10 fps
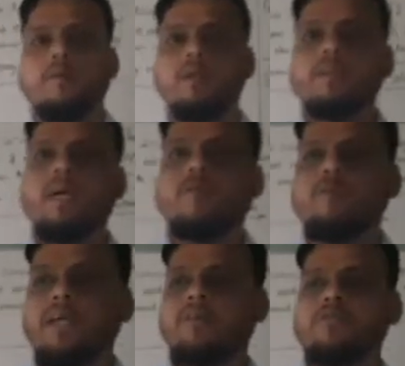In
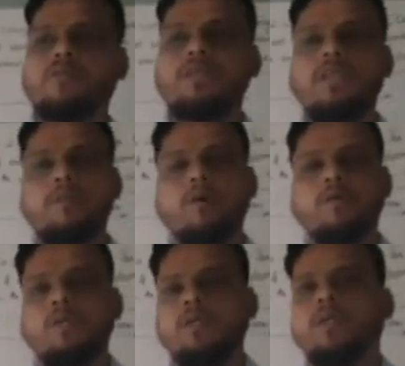that we have studied
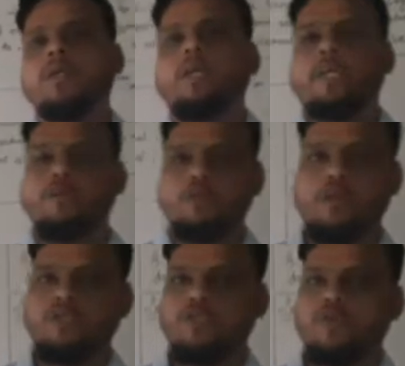about the
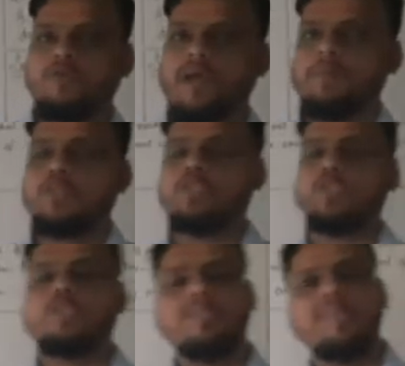introduction of
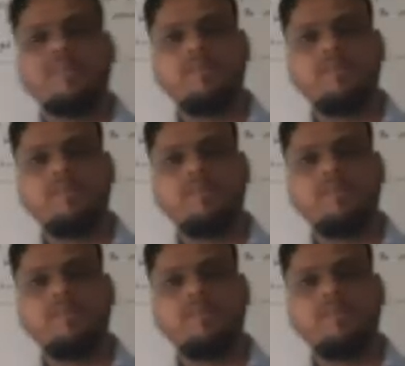depreciation,